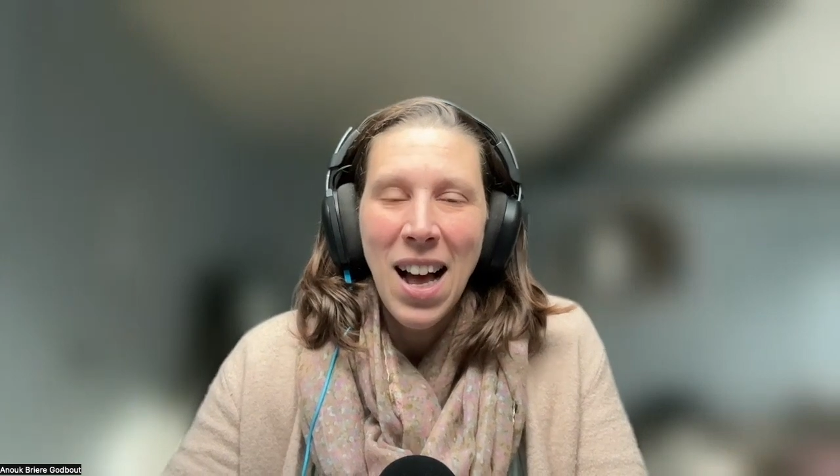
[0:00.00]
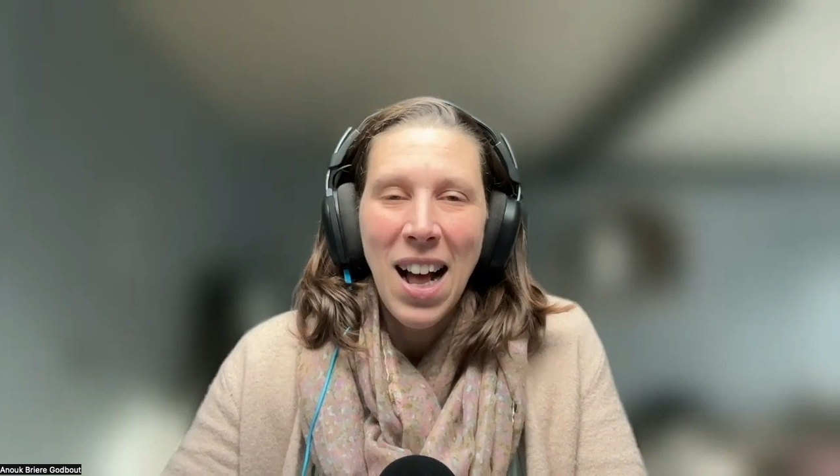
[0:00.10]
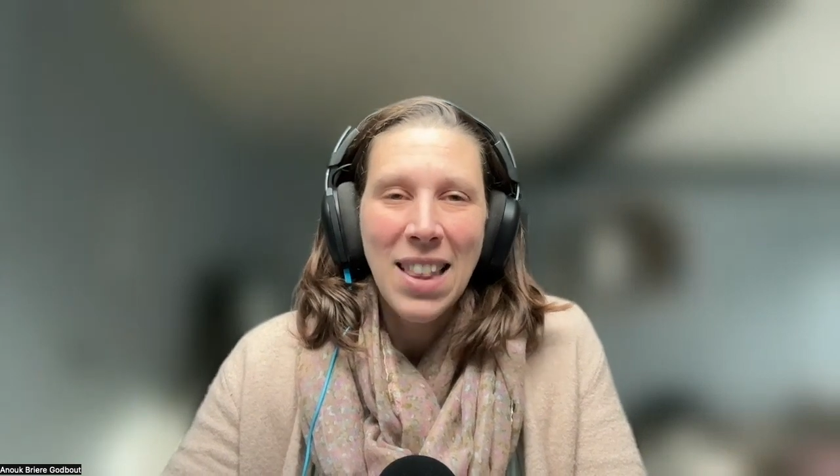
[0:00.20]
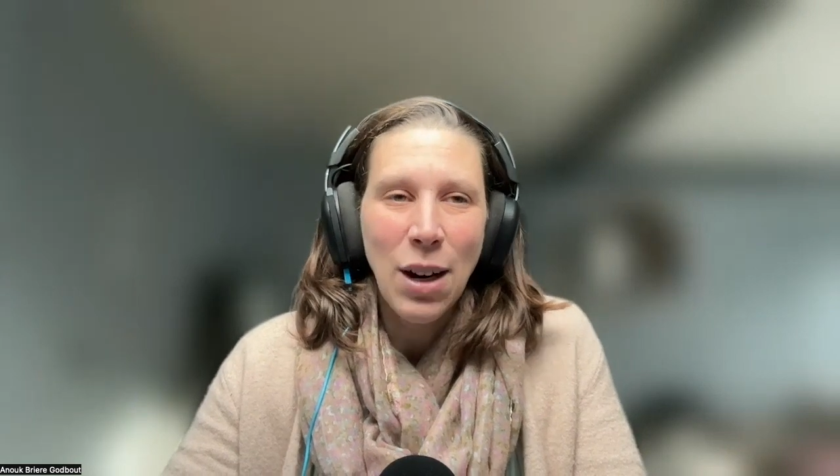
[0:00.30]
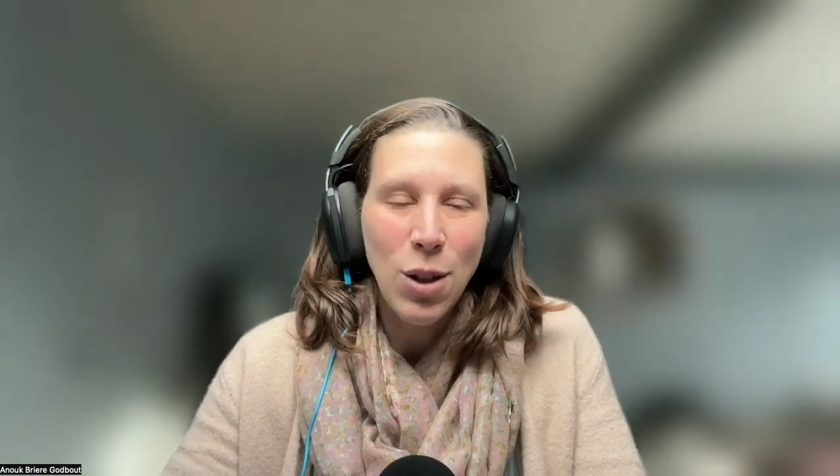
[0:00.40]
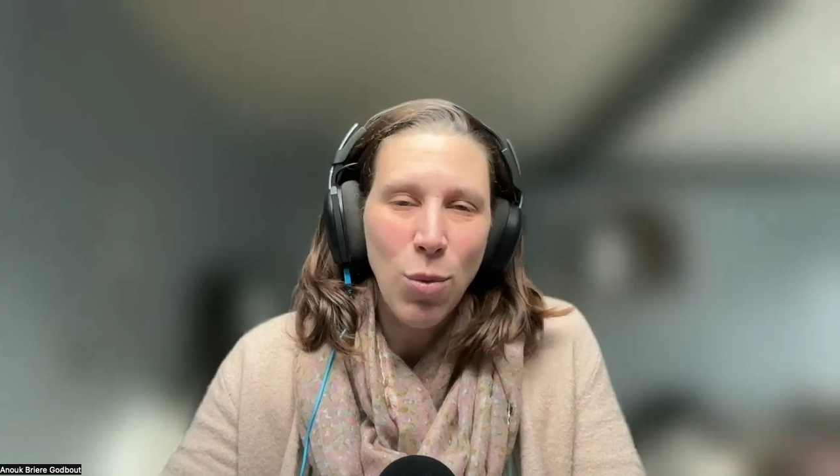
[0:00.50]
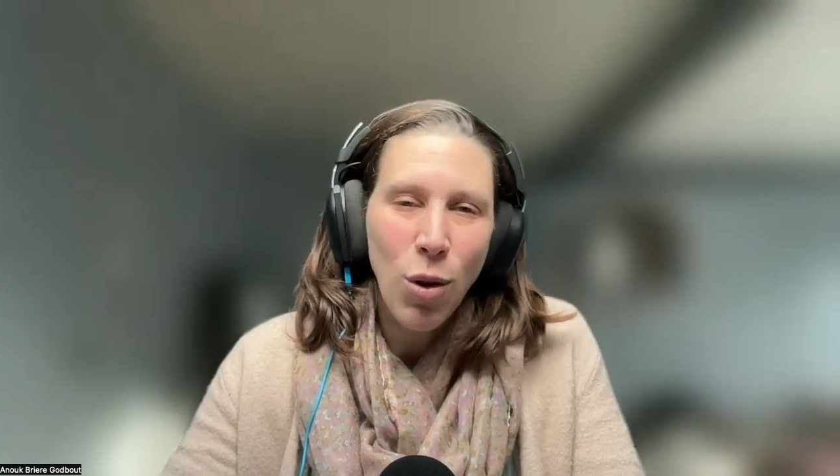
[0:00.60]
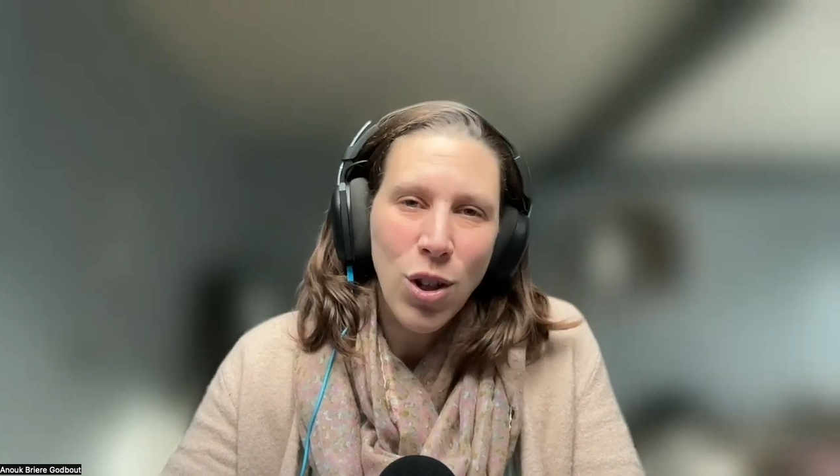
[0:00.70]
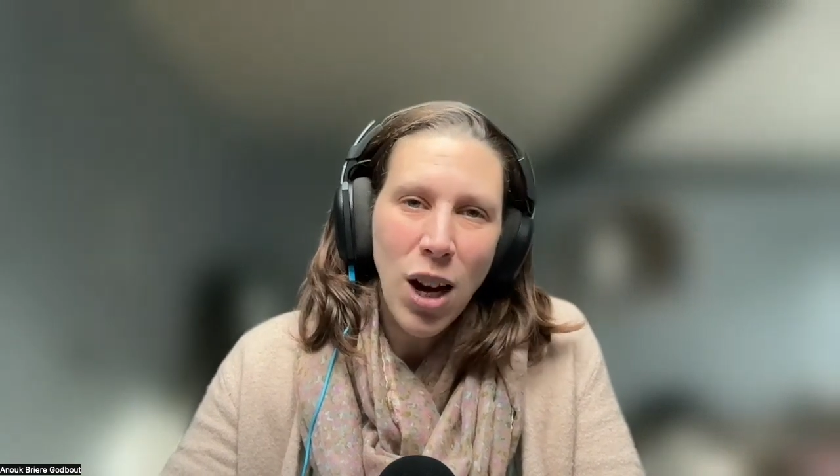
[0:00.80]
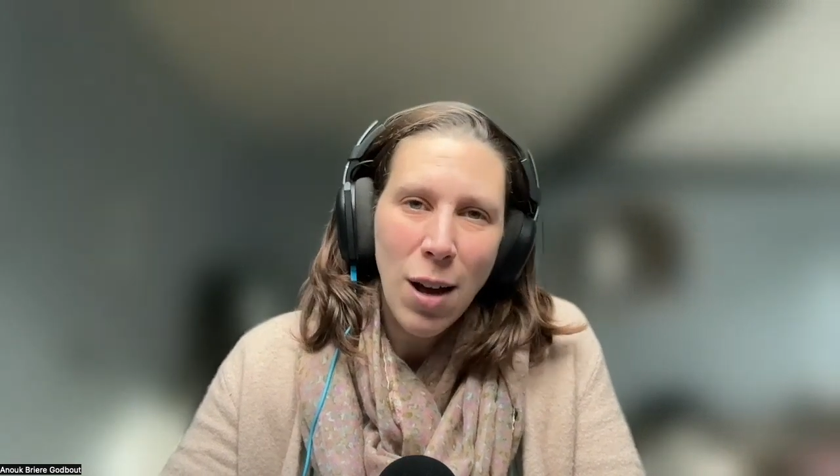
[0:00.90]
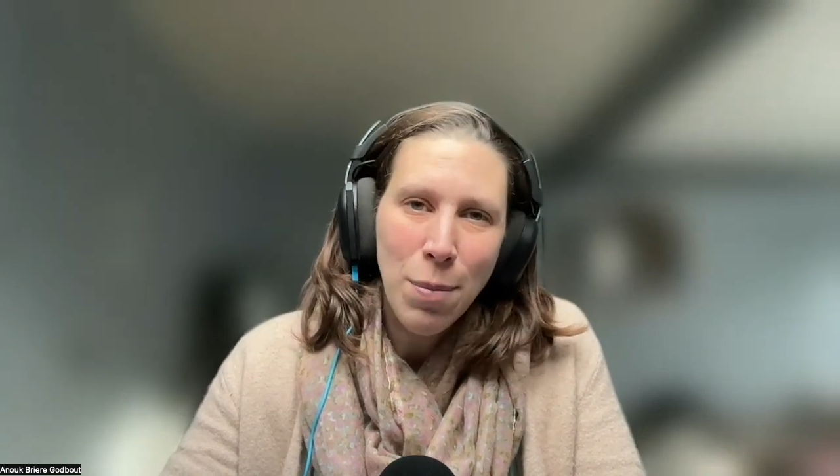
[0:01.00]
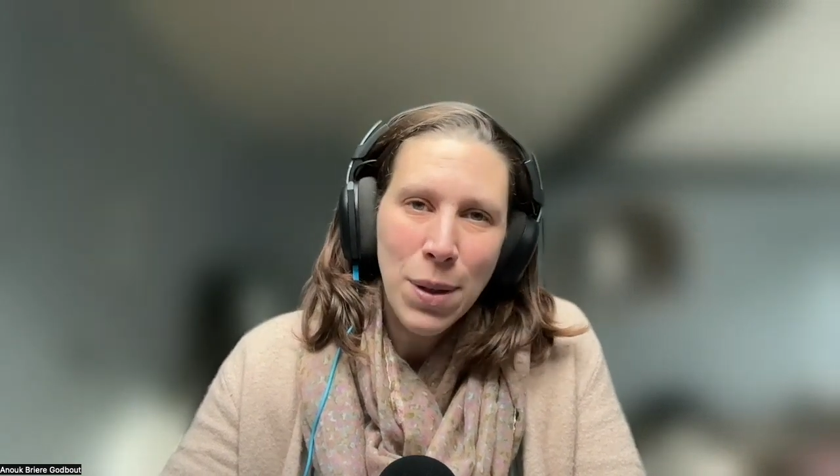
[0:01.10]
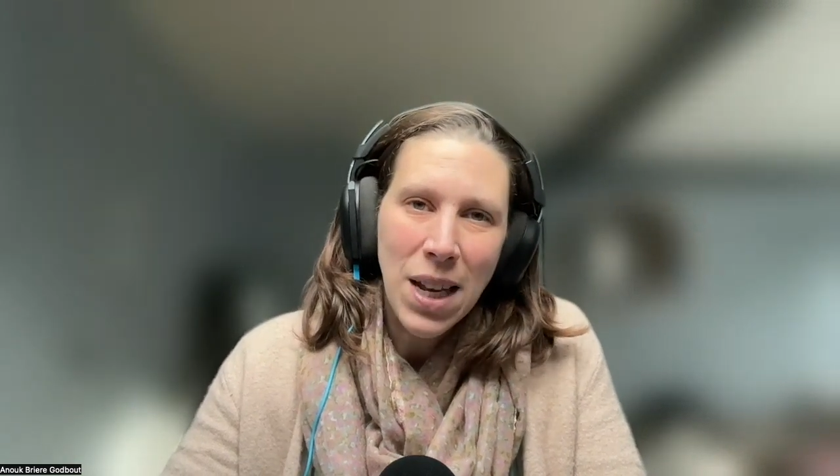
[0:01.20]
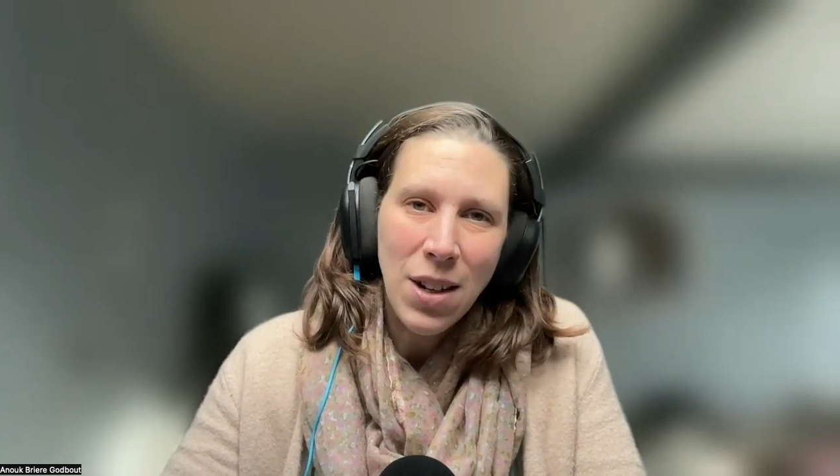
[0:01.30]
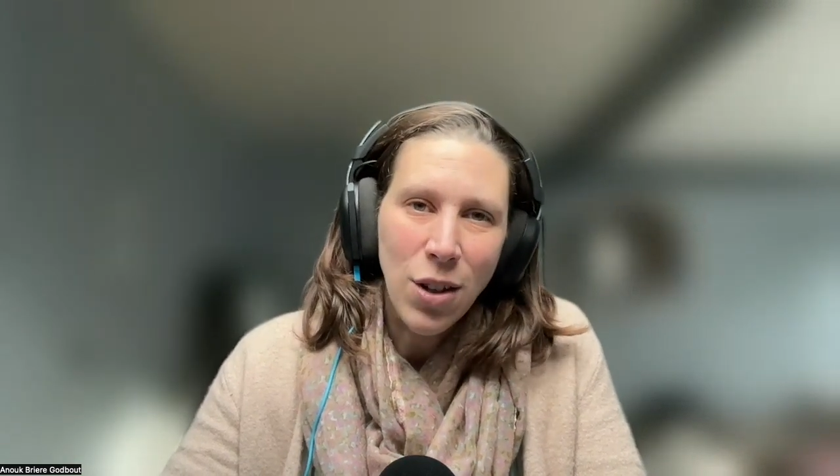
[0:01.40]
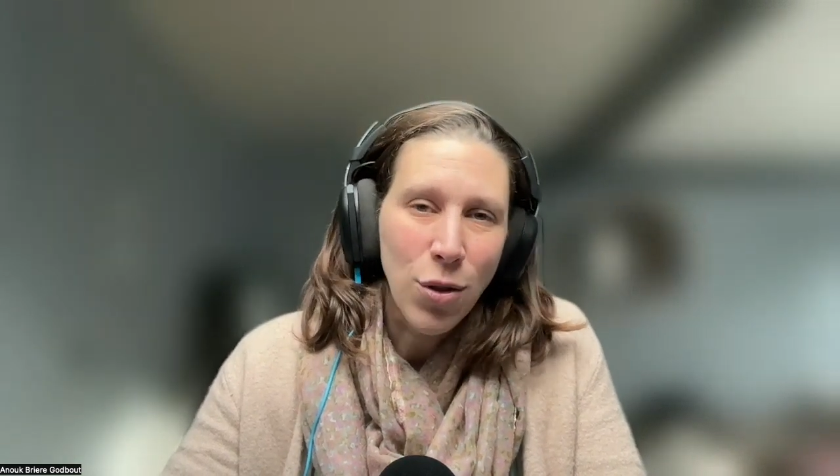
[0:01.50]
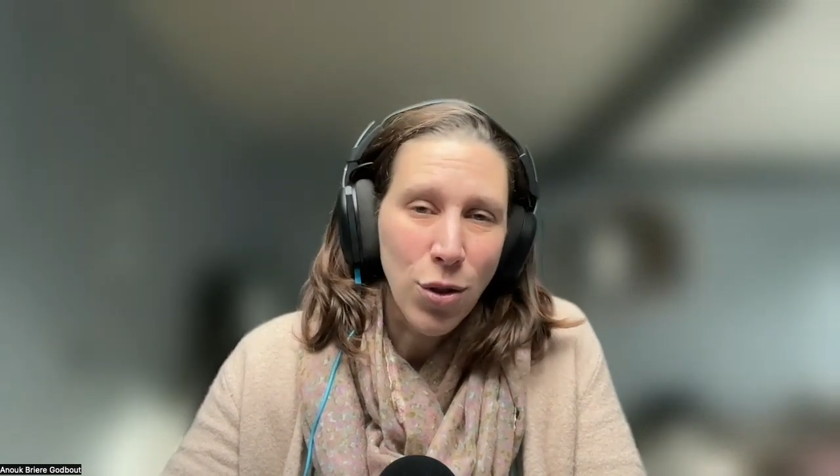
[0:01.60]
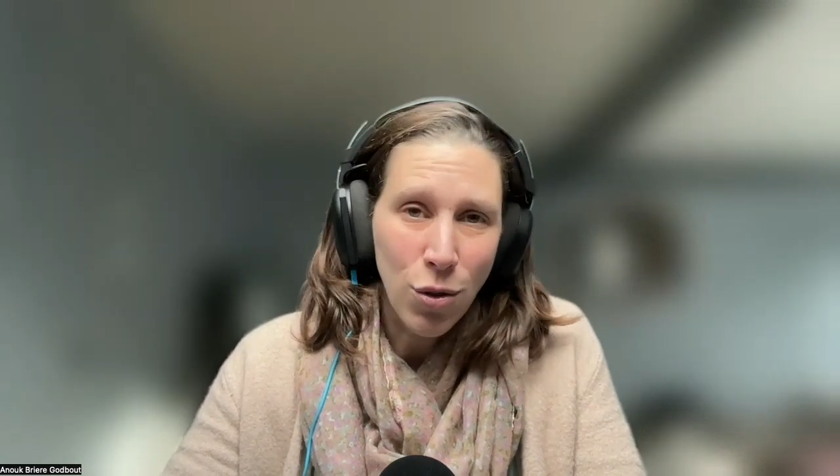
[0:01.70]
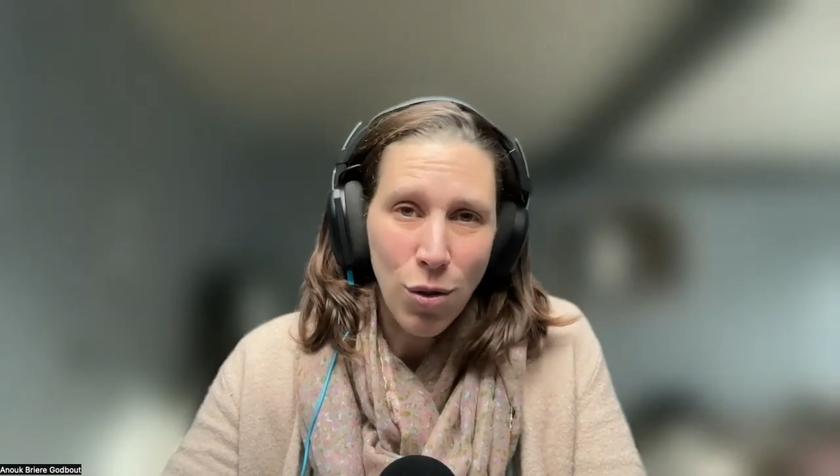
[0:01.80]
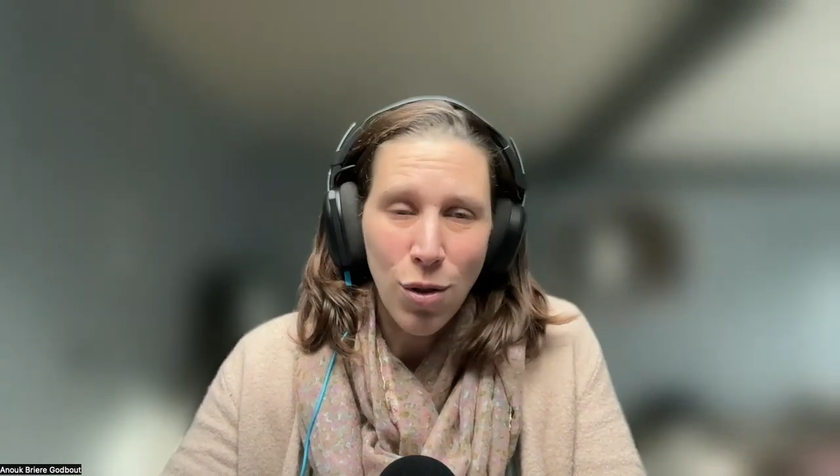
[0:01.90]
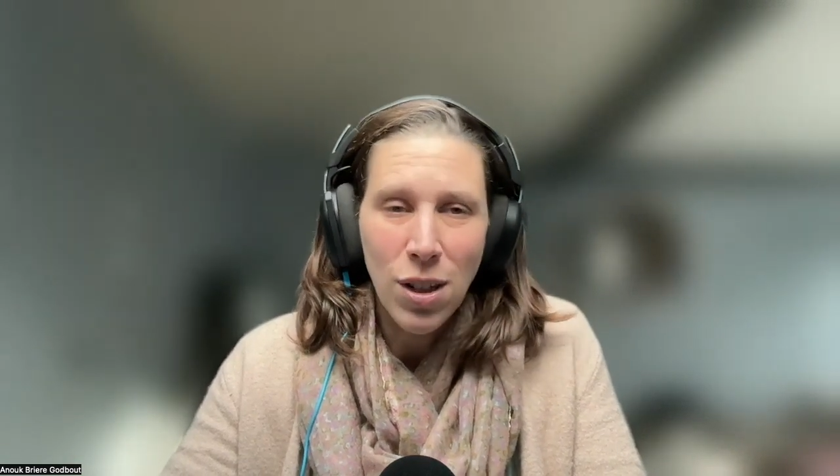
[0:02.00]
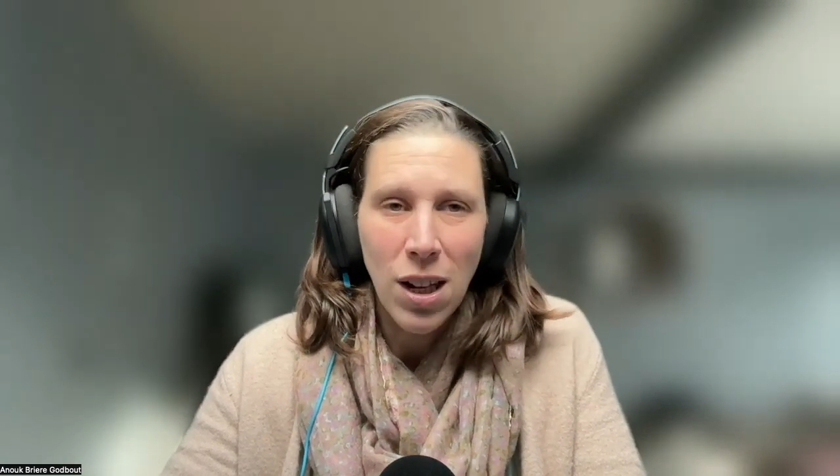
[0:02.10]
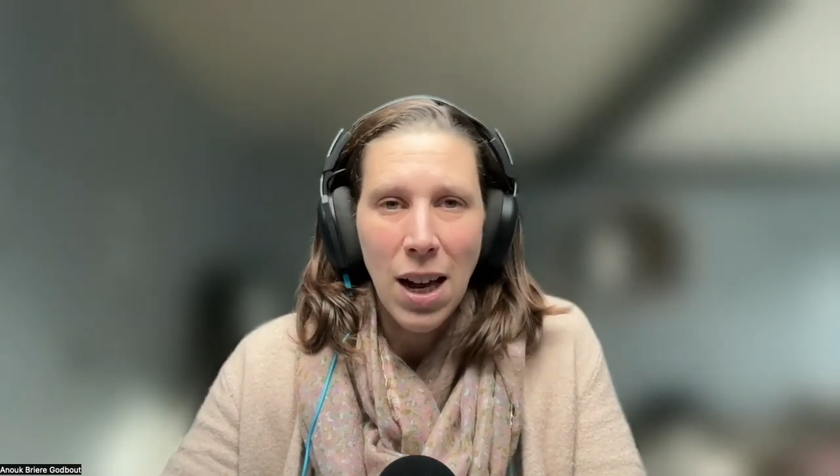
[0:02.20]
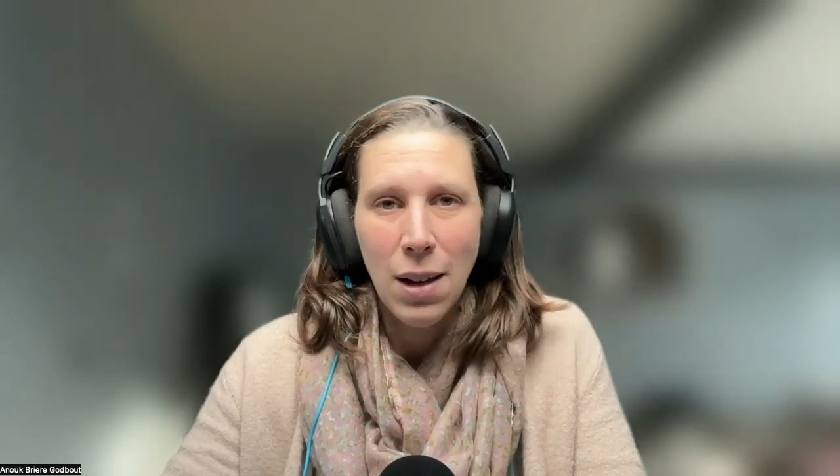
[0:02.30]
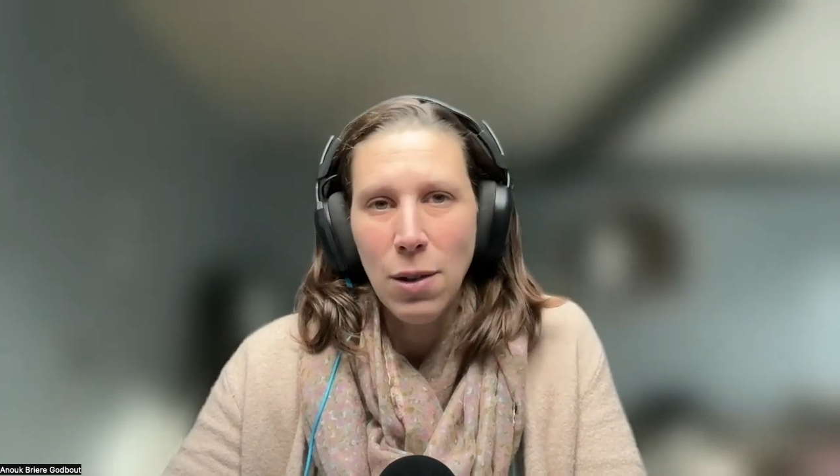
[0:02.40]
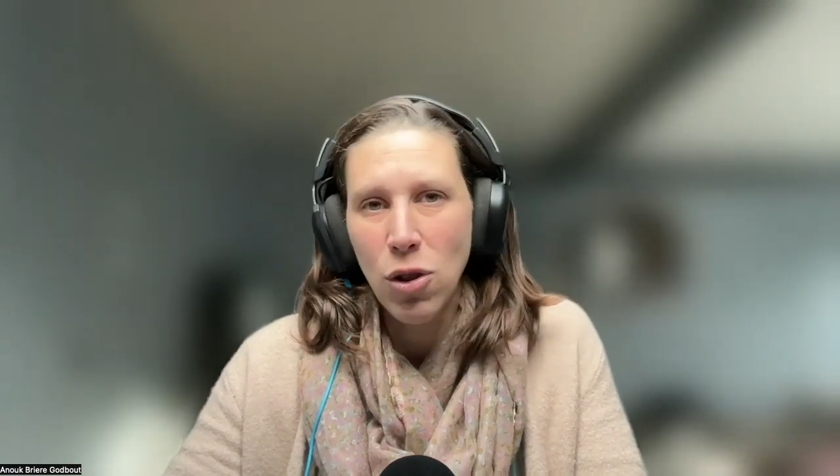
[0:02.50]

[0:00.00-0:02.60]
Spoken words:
And there's workshops and other tools like